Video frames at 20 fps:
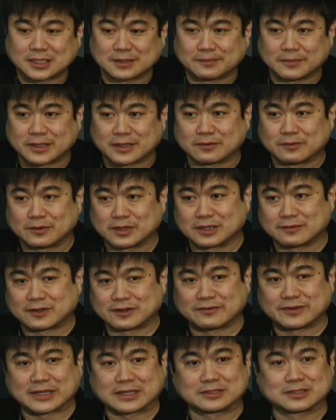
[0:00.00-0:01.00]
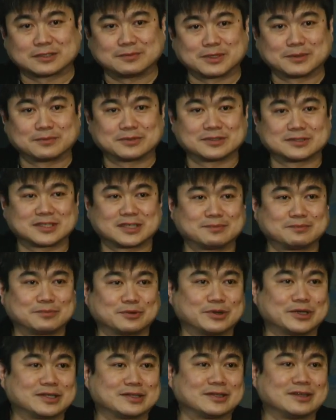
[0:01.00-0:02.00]
Um, one of our faculty members, Ed
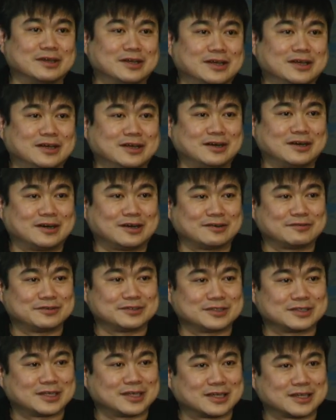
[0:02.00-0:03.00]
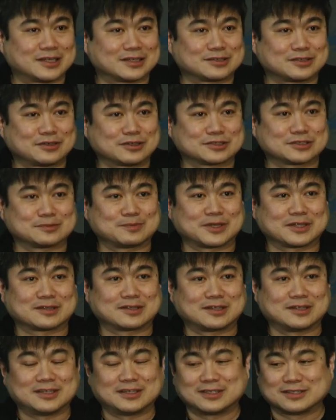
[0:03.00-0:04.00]
Boyden, often uh, talks about
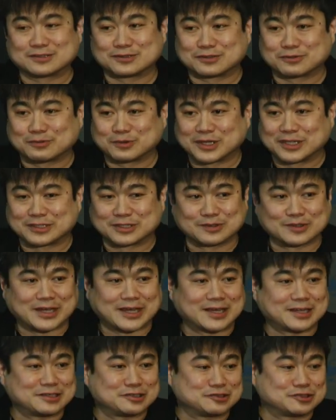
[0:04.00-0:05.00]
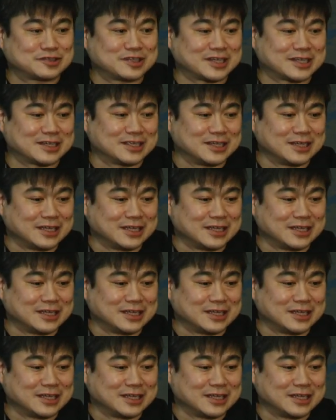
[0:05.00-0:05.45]
the sort of well-known adage that